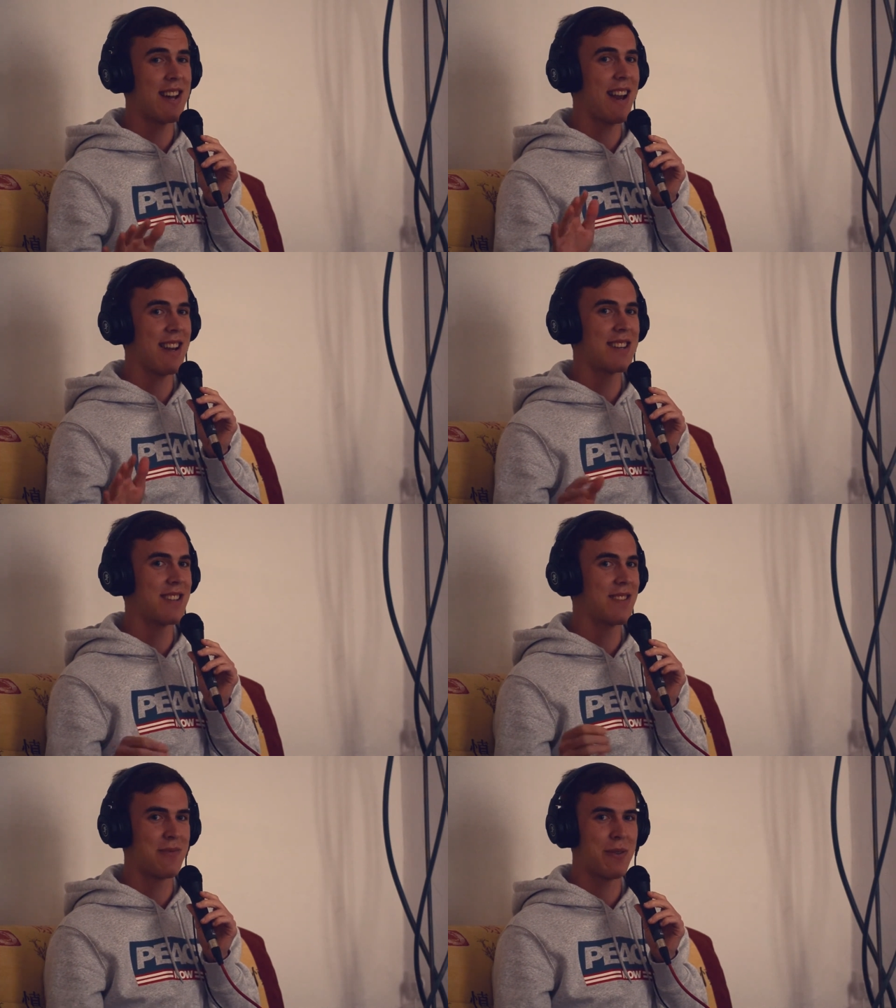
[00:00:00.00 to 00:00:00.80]
I need
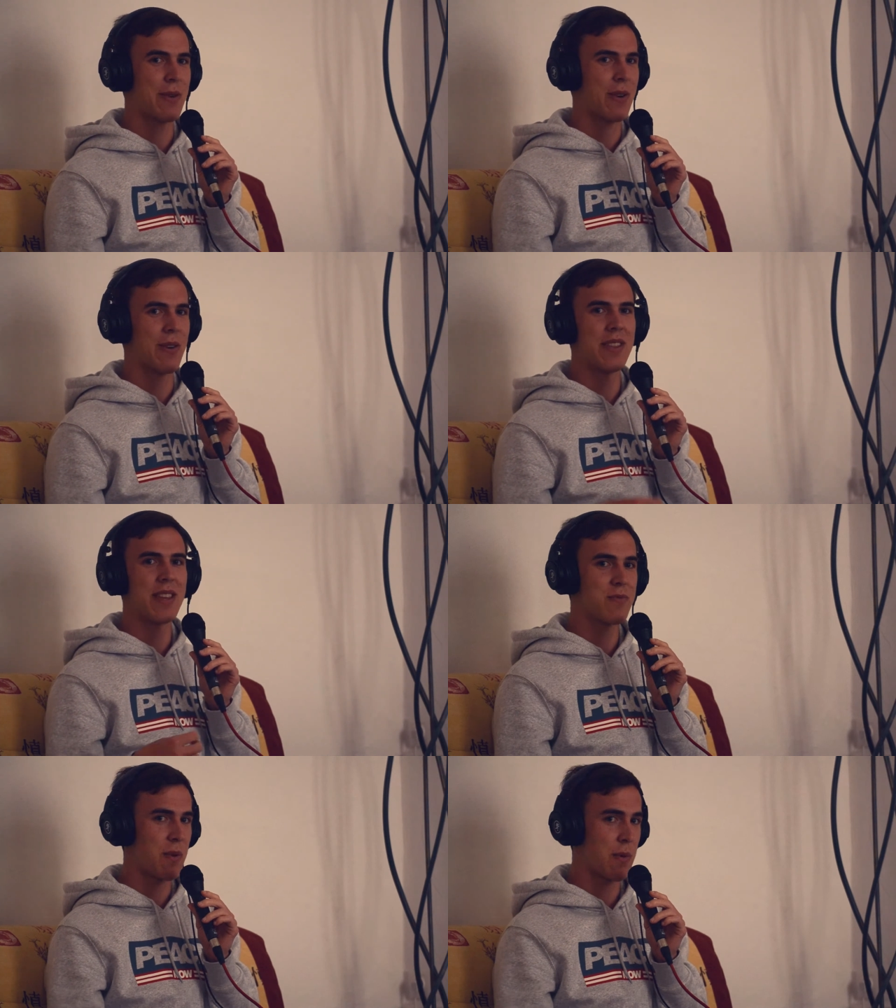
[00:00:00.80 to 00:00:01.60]
to re-record
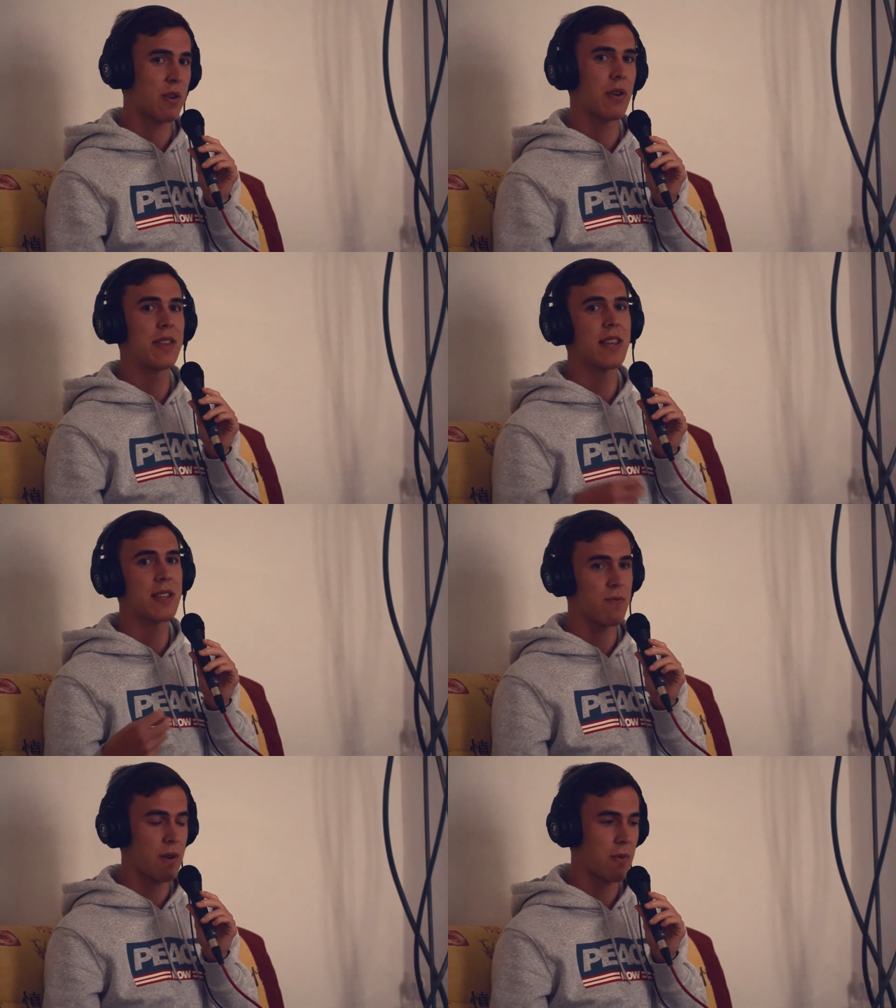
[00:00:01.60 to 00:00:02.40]
this, re-record
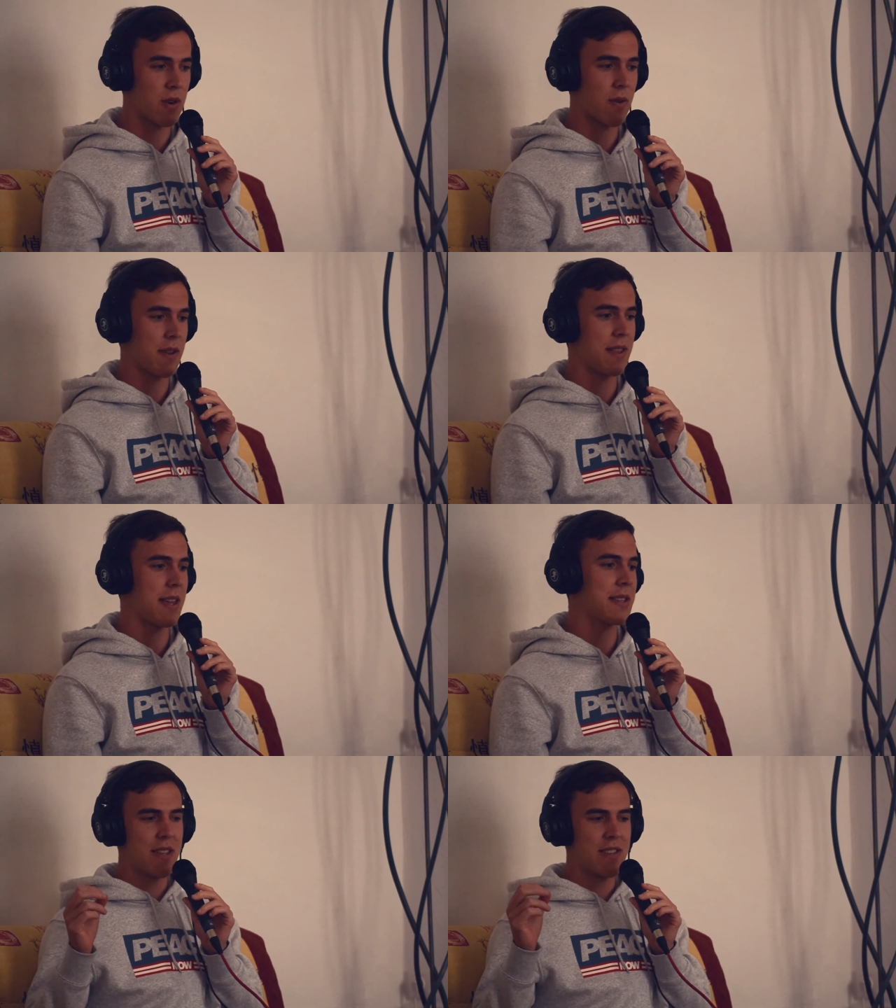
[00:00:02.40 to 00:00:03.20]
this, re-record this.